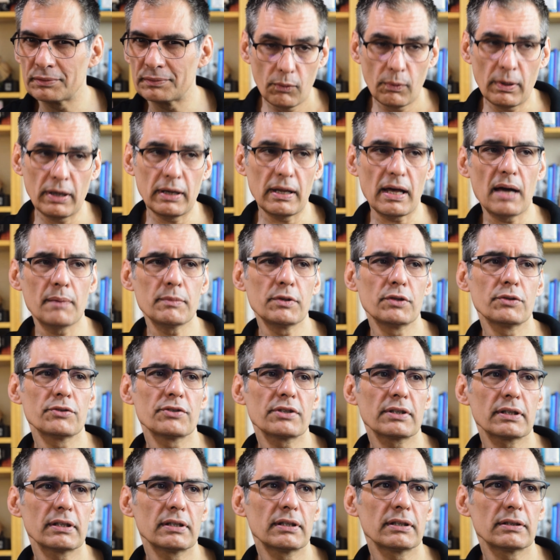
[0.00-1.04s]
Well, I'm
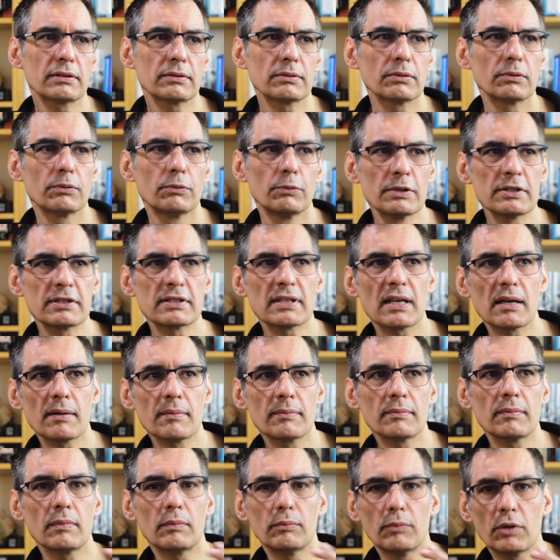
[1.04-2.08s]
using it with
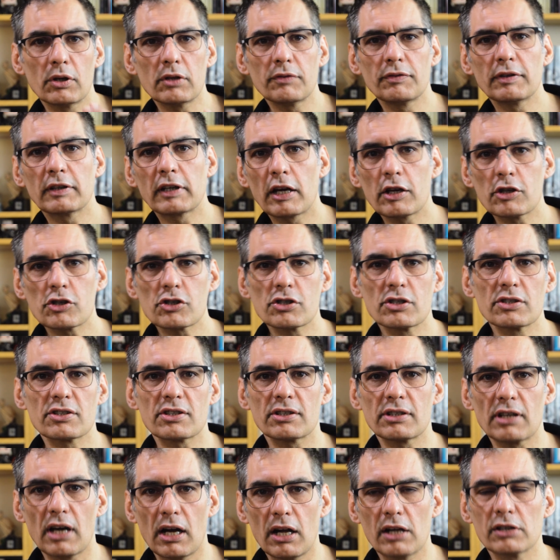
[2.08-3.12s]
some modifications
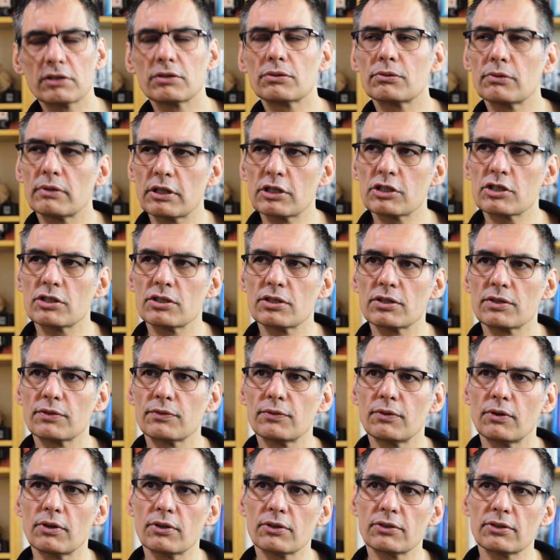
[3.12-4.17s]
and alterations
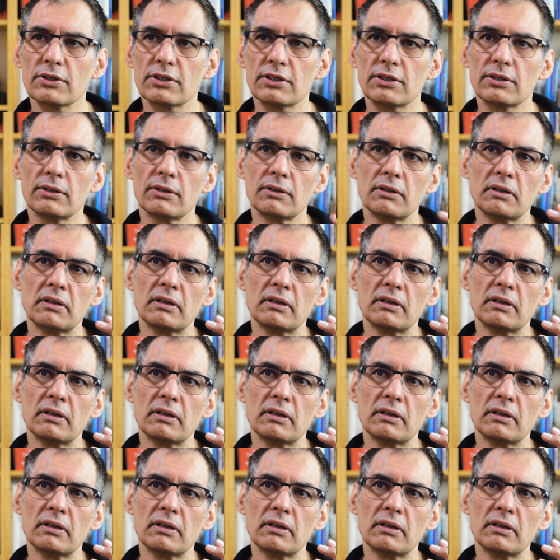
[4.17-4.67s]
for the